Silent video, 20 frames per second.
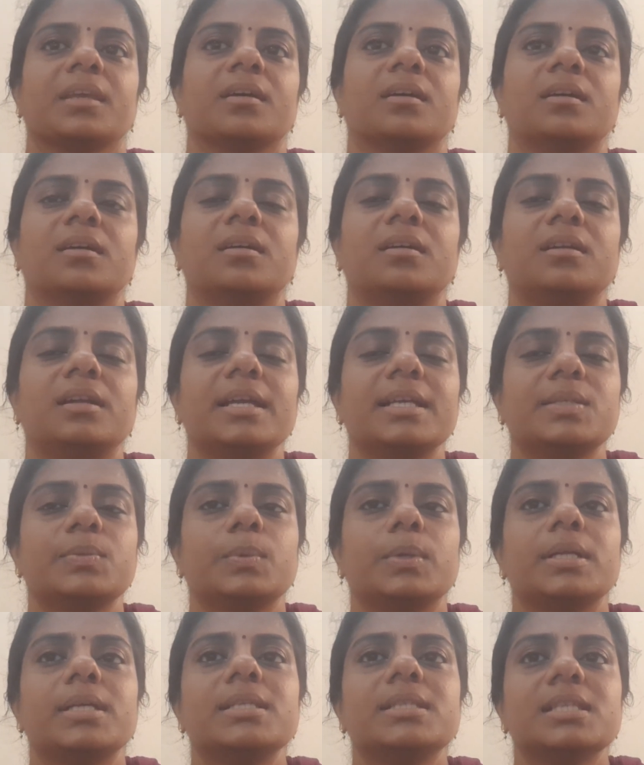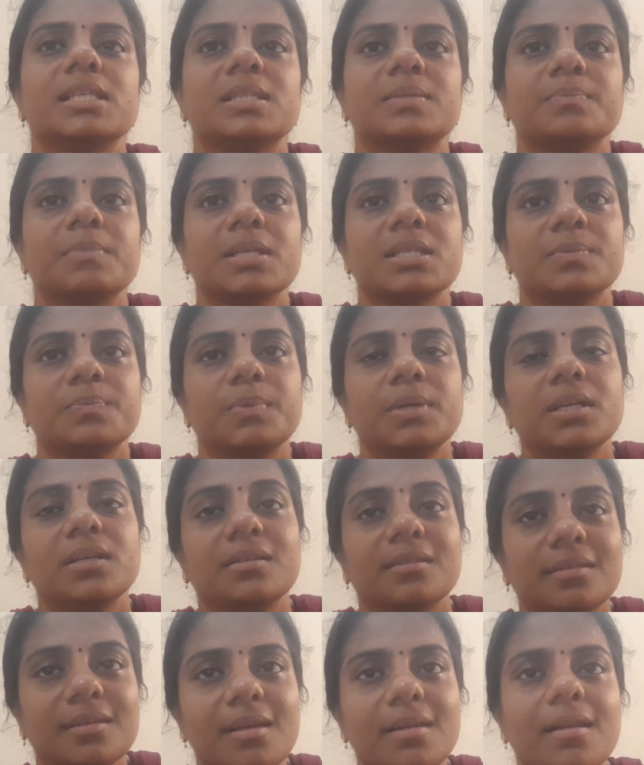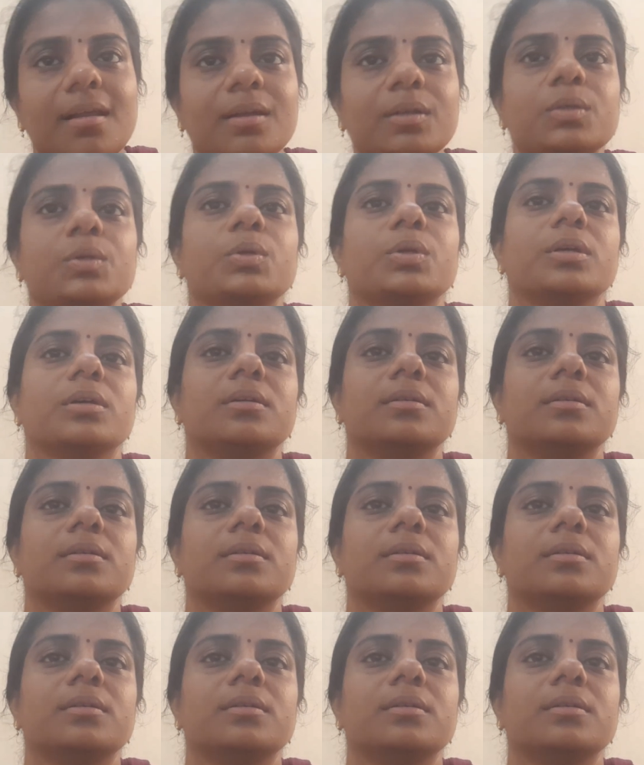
Next one is this must be real and